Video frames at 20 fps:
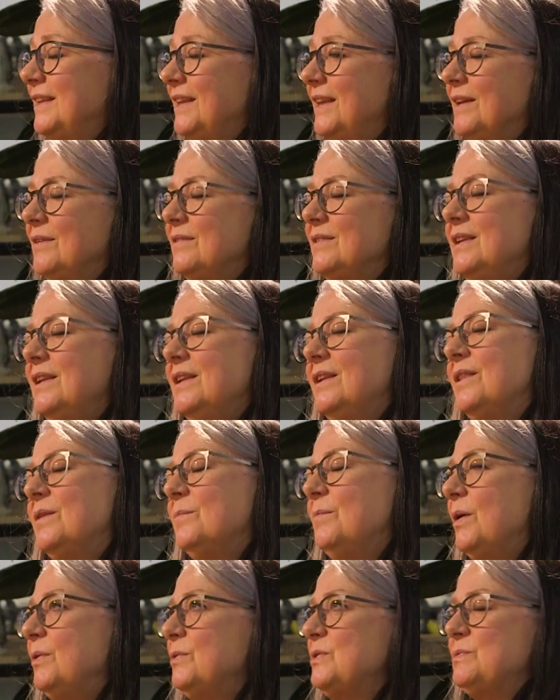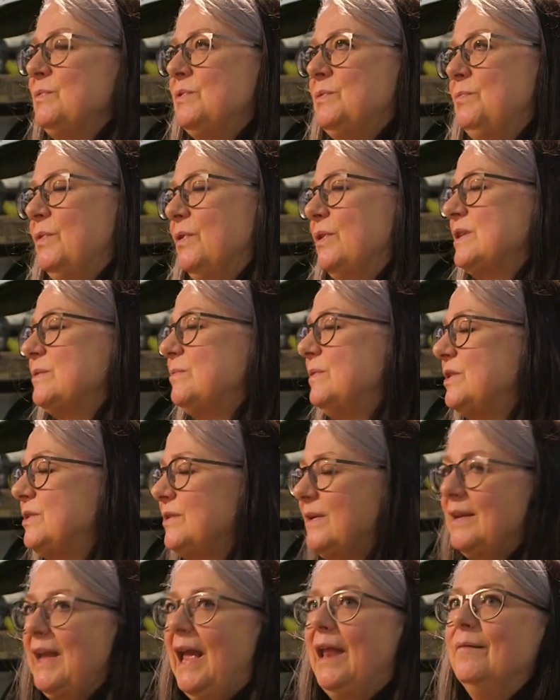The Molesworth books,
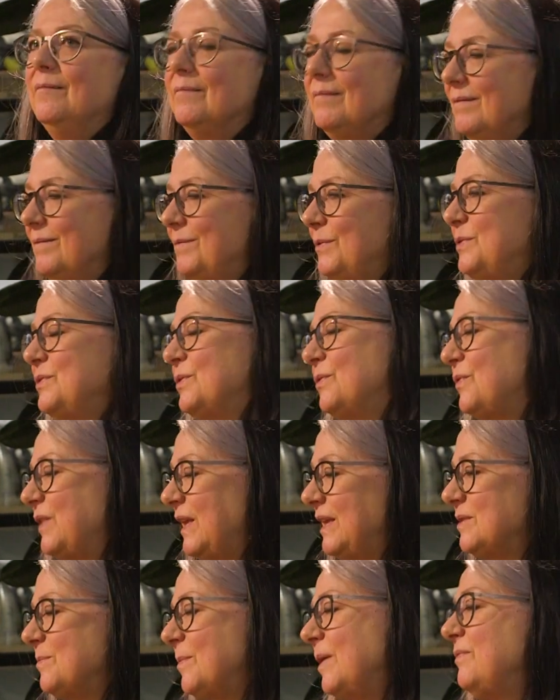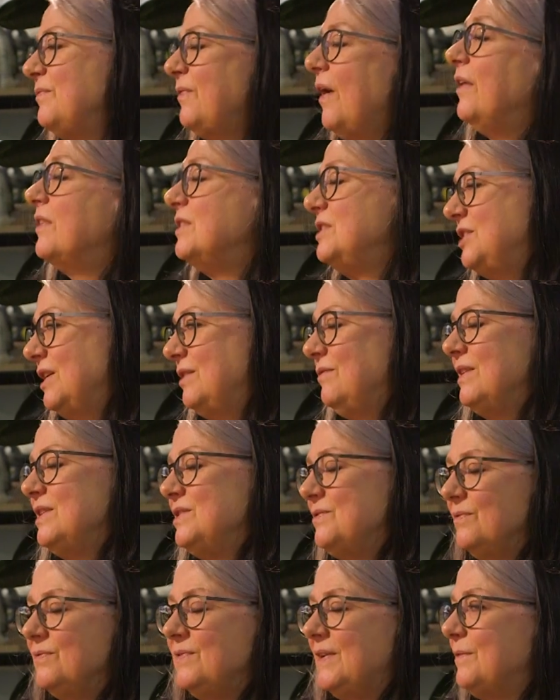which again, the sort of things that my father's
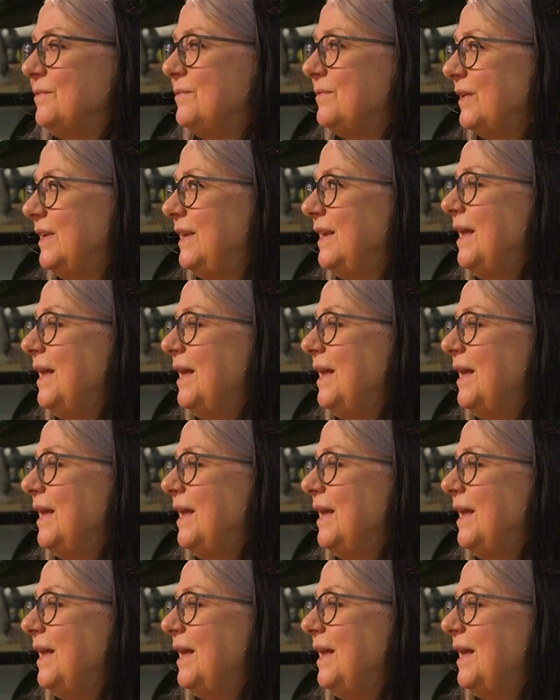generation found funny.